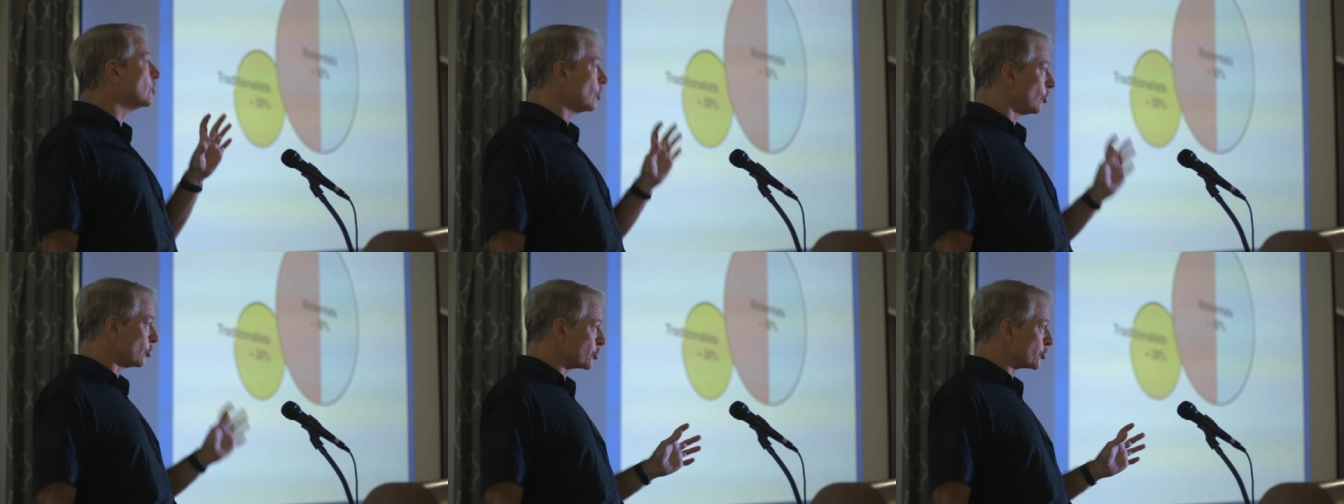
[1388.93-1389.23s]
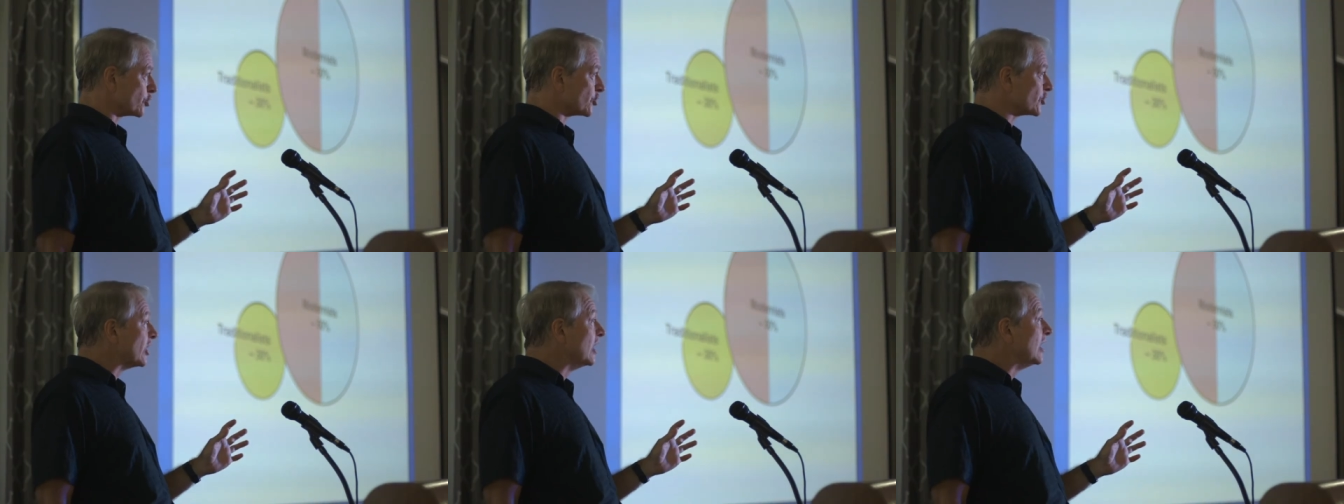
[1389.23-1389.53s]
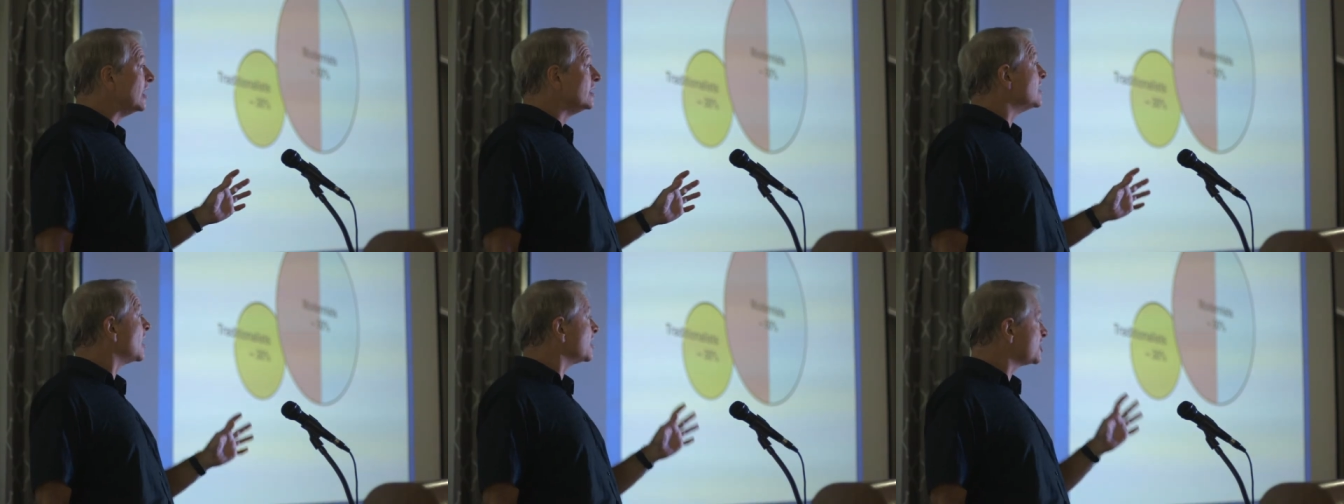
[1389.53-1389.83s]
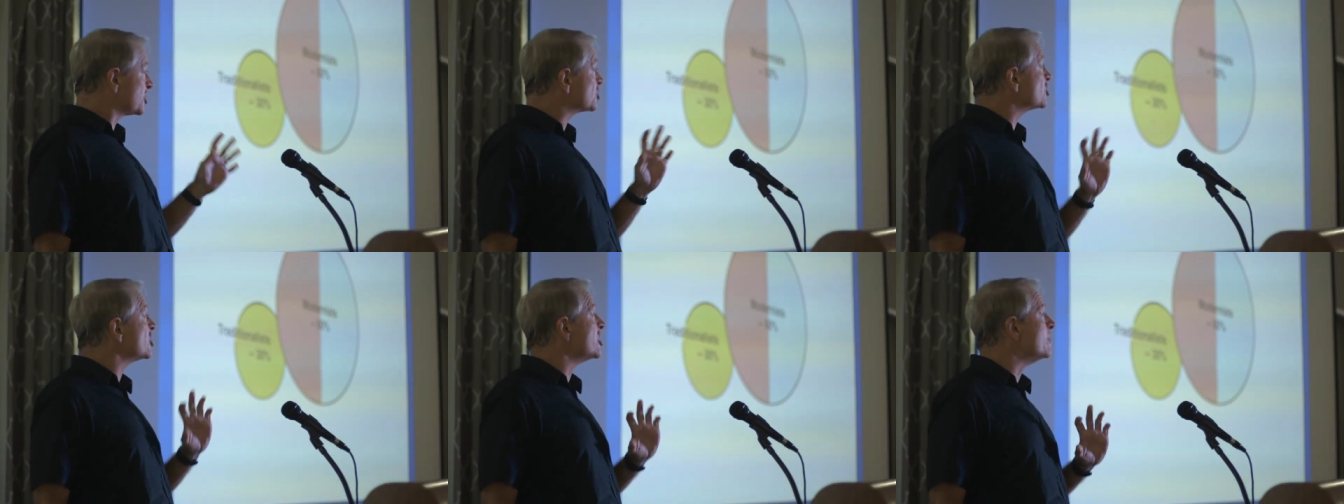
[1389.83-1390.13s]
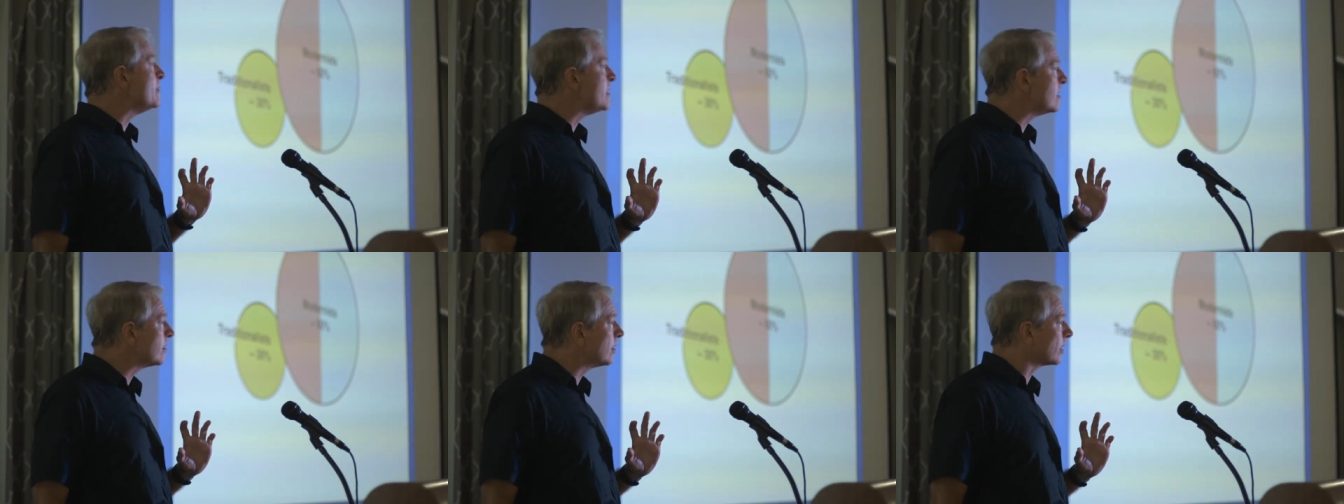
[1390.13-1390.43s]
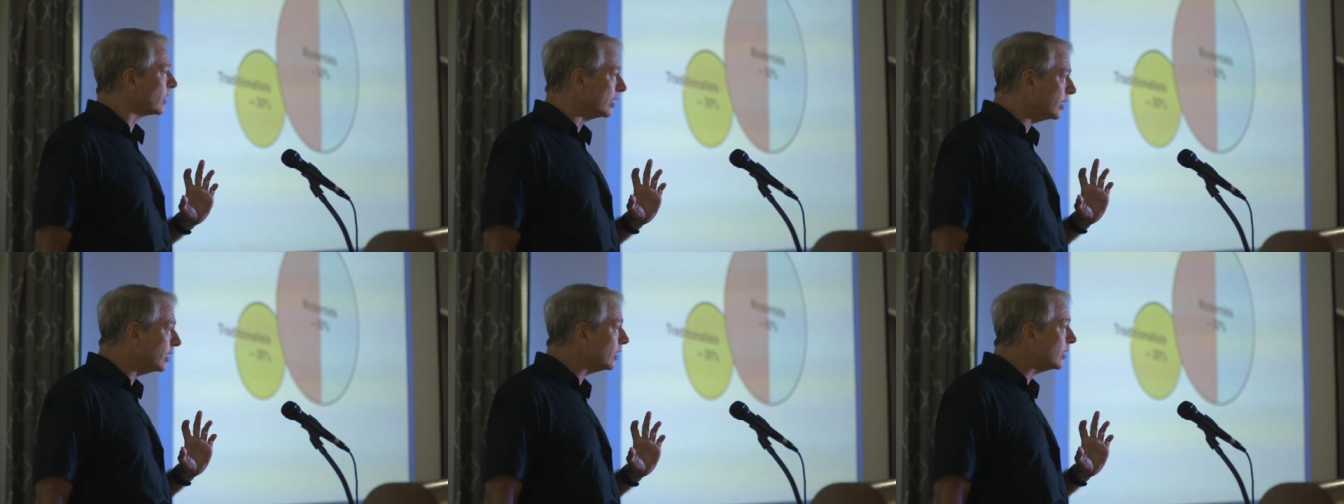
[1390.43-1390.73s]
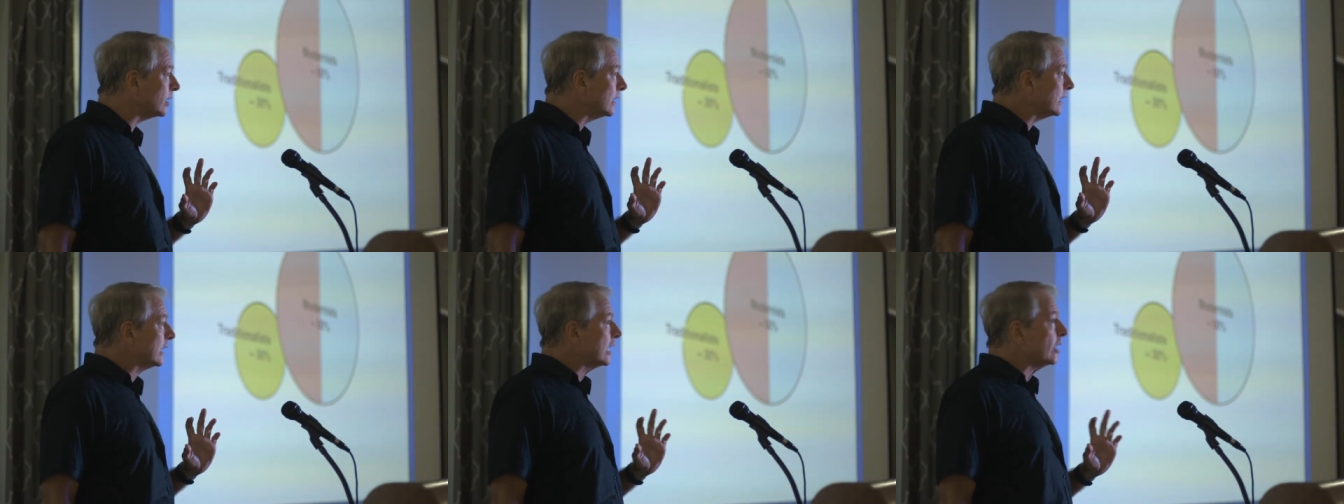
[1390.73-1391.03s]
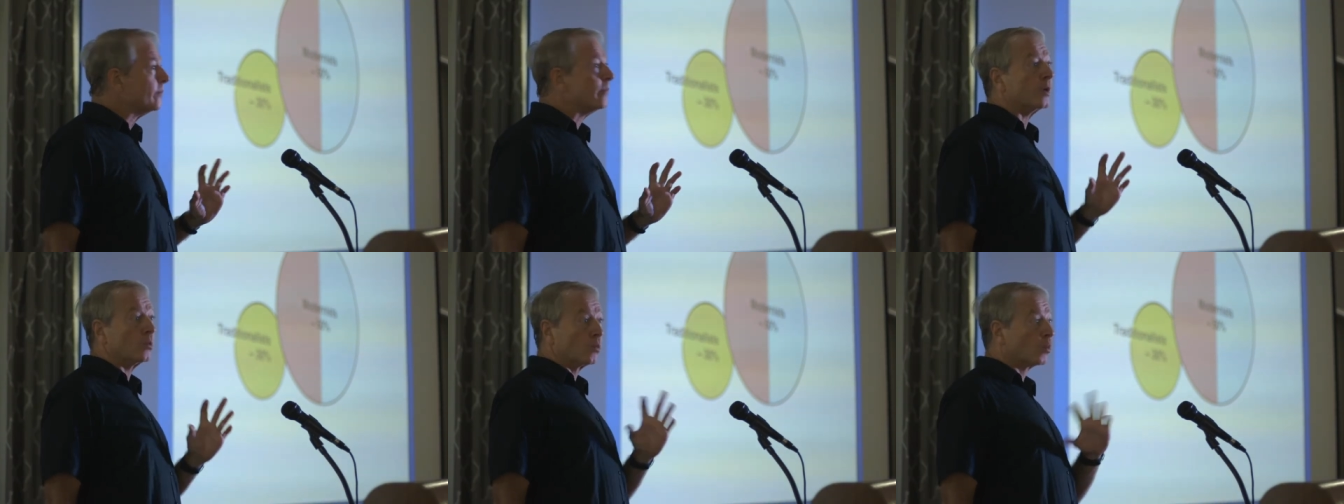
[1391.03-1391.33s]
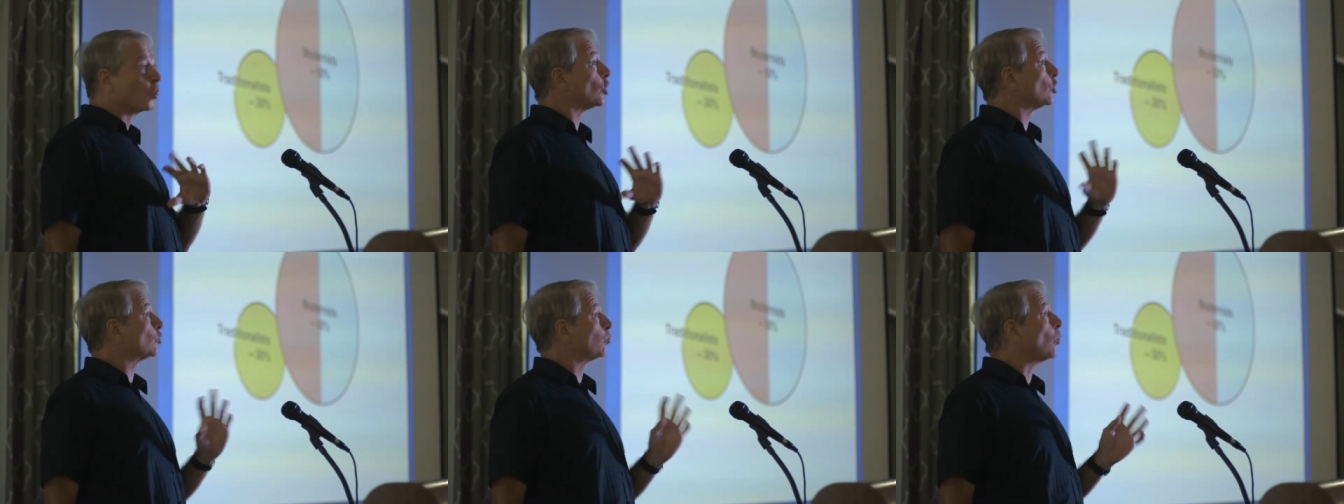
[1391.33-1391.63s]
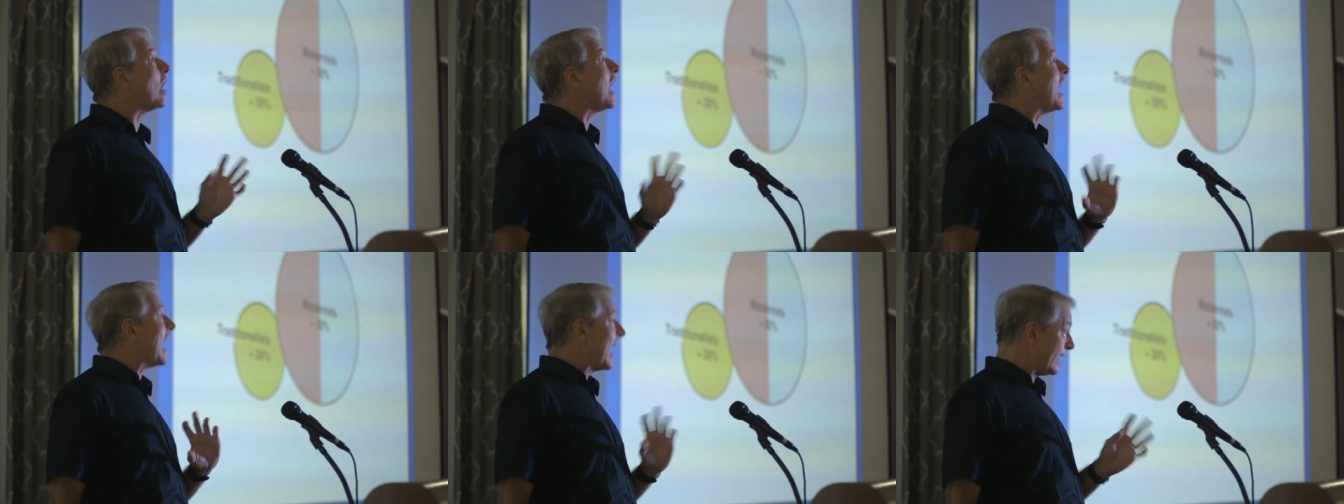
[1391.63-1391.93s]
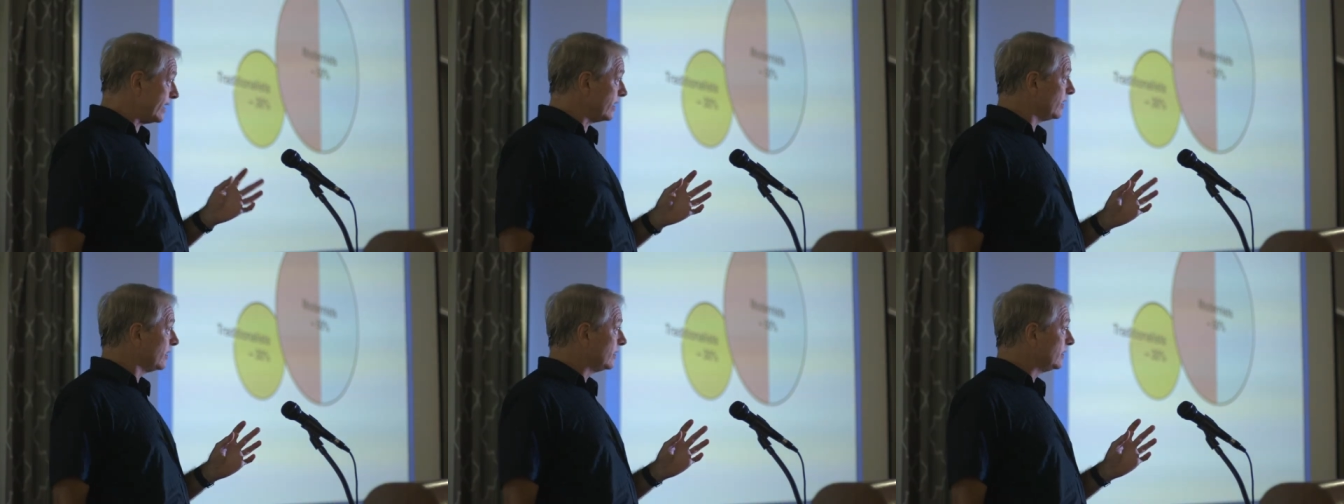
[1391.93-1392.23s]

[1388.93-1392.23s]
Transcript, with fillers: cultures, not just in America, but worldwide,